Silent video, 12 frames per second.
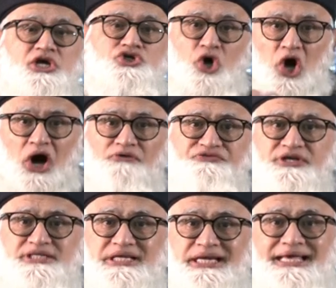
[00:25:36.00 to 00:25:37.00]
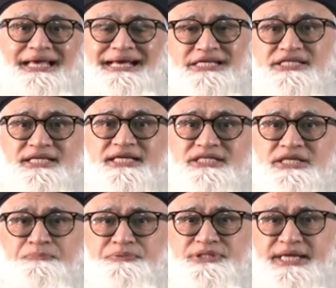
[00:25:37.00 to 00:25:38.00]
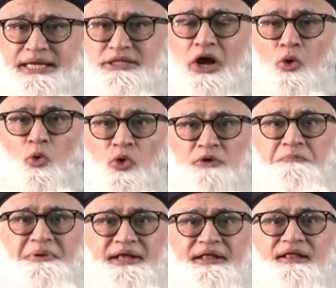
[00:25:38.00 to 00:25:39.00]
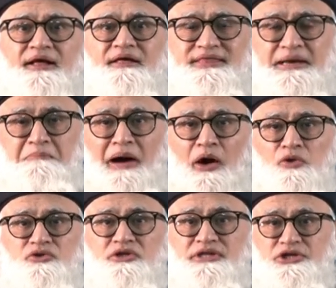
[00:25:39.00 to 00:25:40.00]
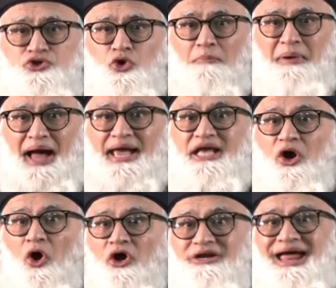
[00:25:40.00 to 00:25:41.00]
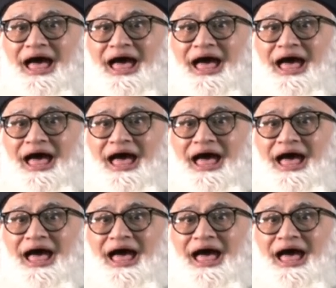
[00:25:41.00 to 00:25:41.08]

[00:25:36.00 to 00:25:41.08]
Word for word: so obviously 60% would be the amount that you are buying on